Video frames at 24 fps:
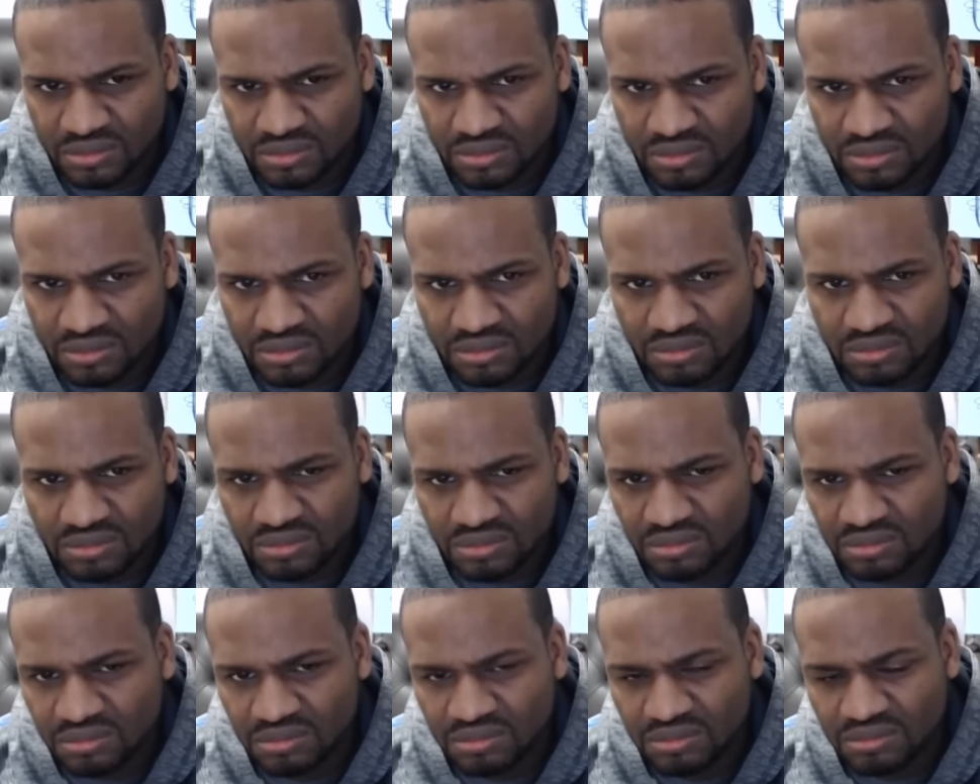
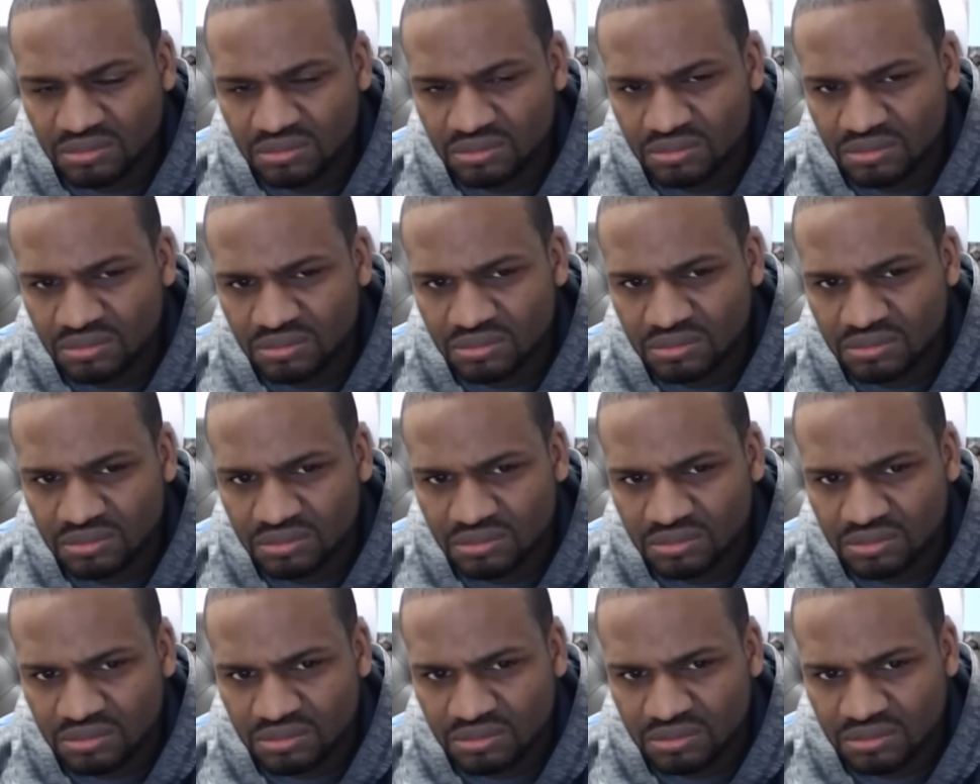
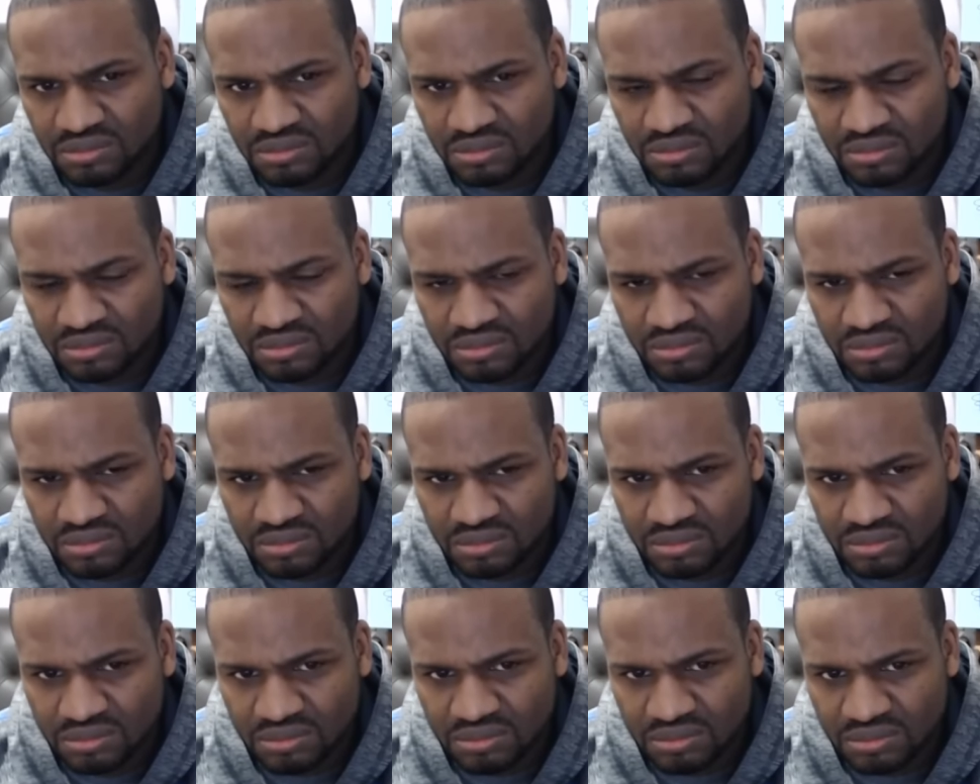
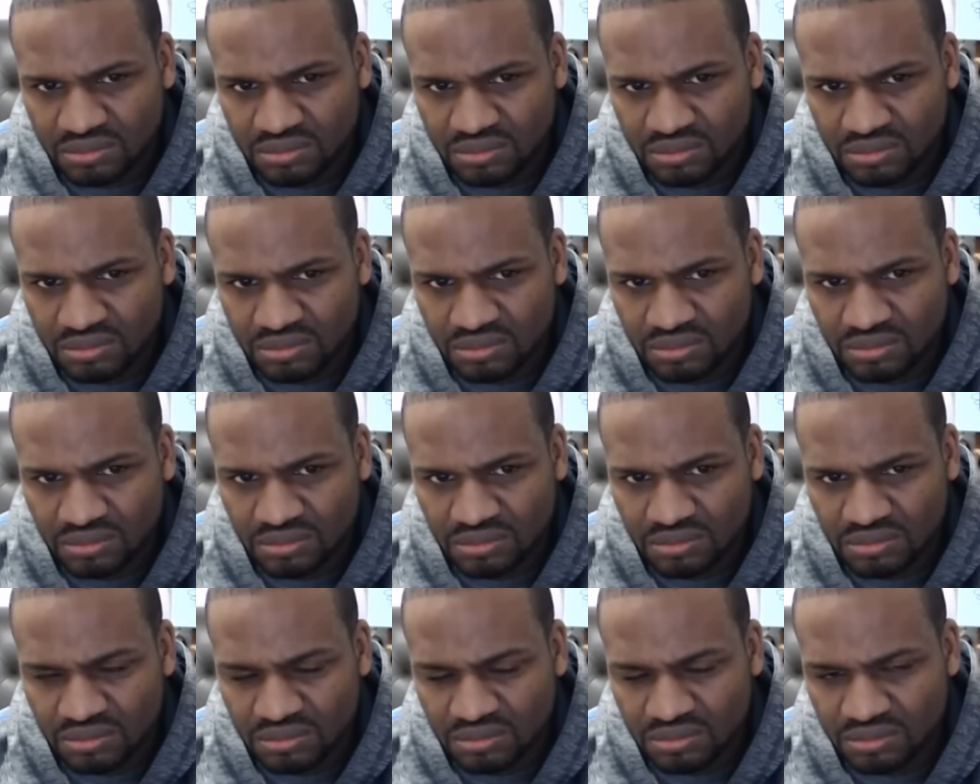
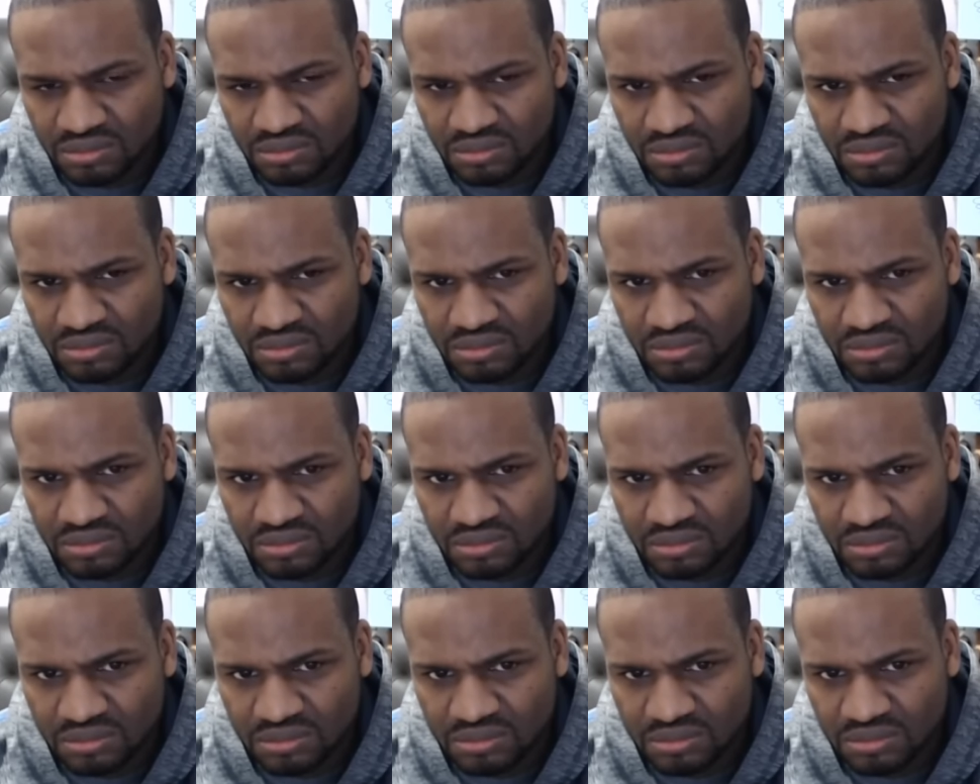
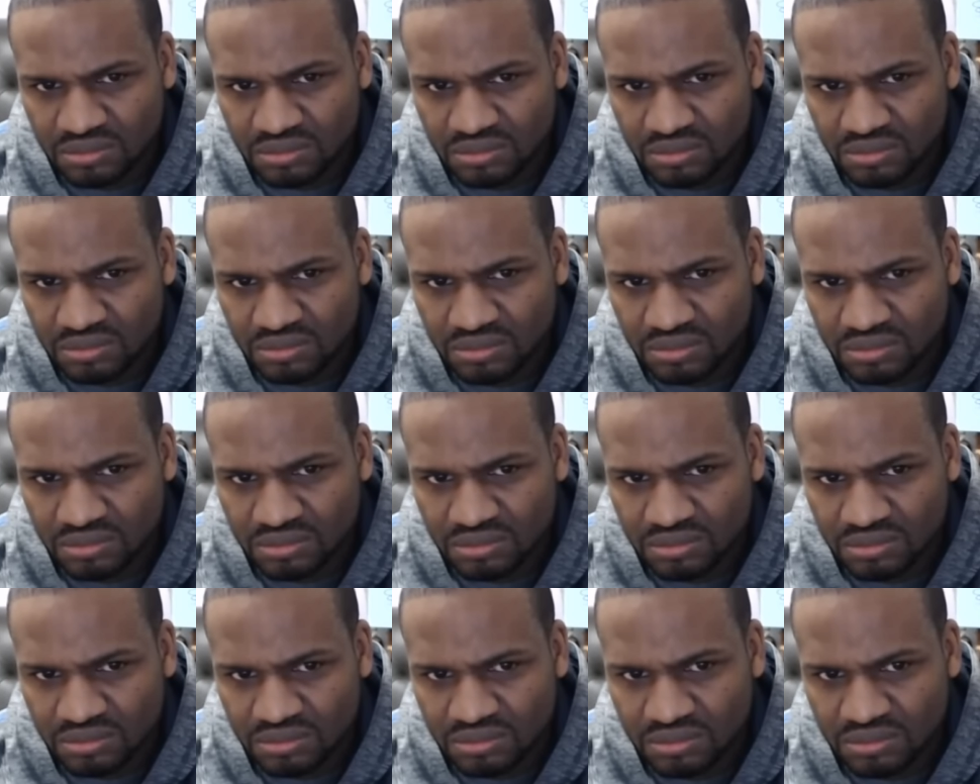
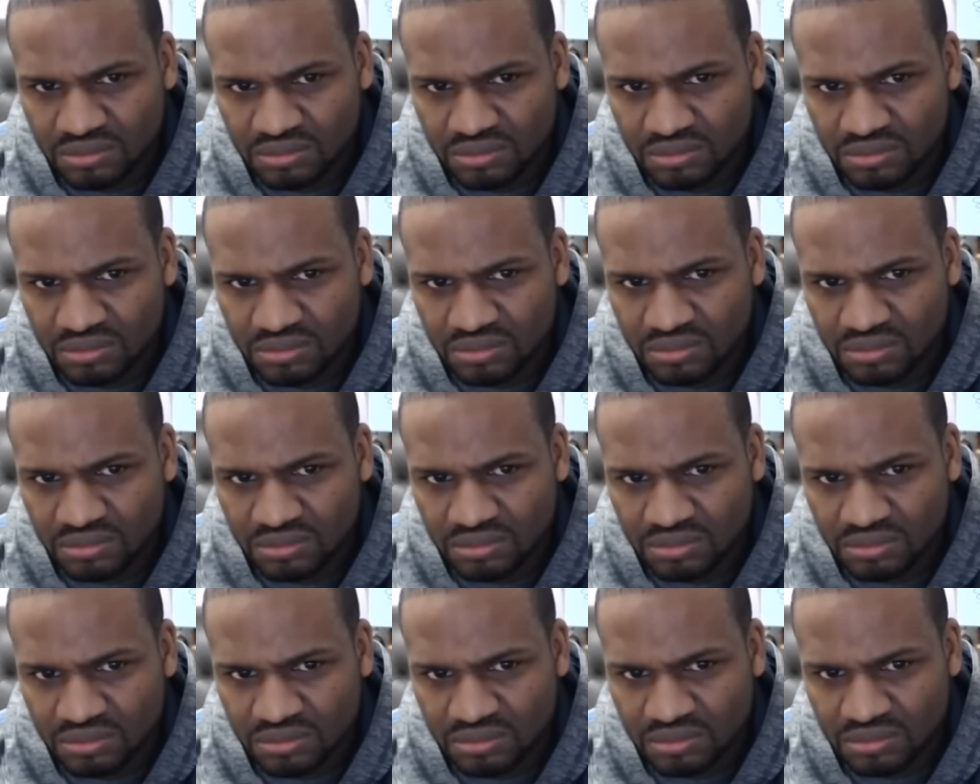
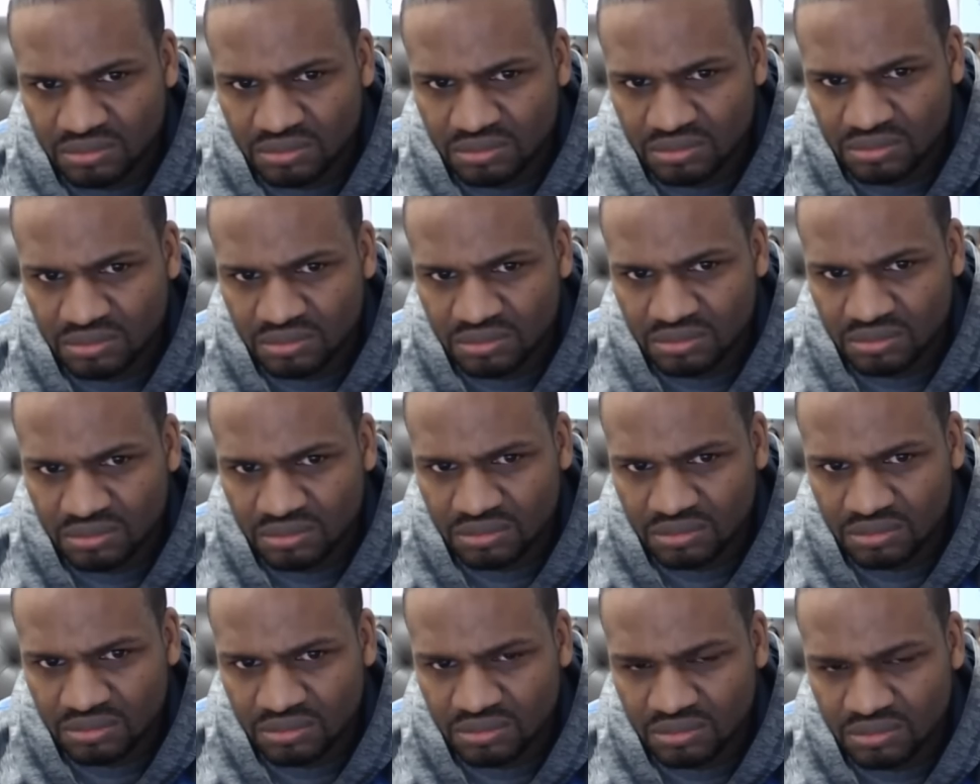
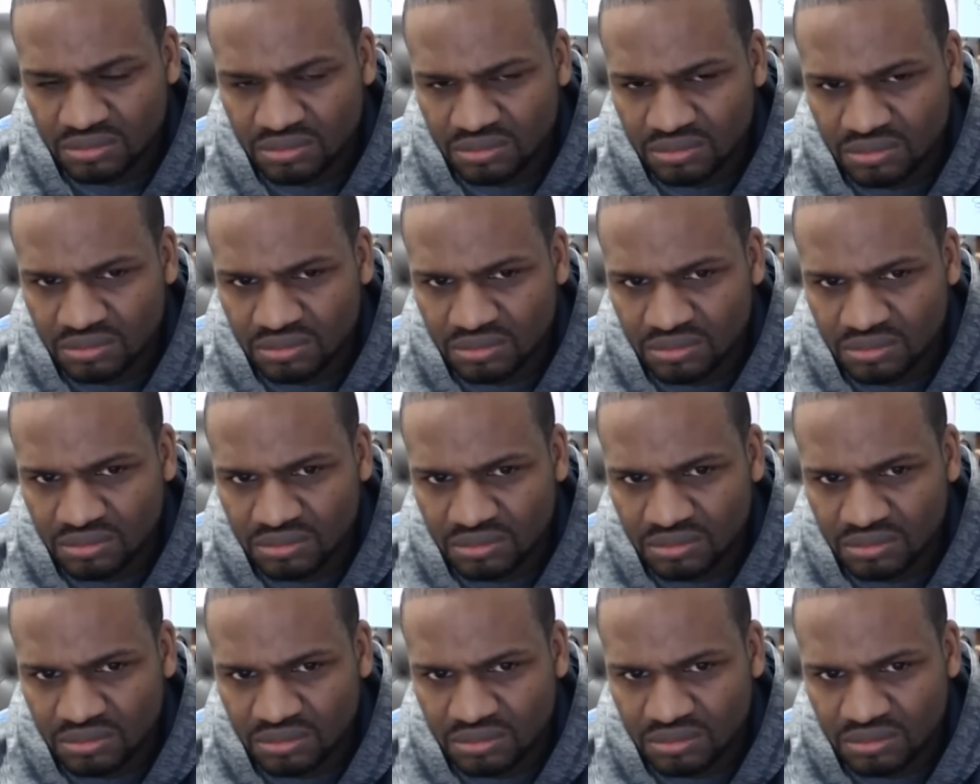
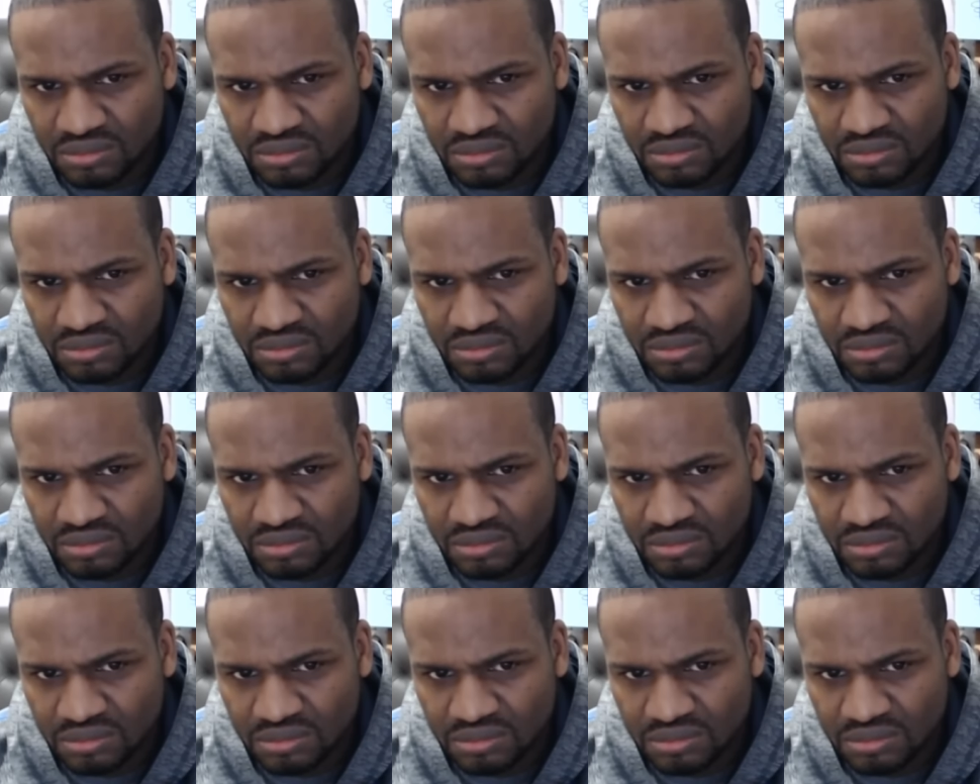[no speech]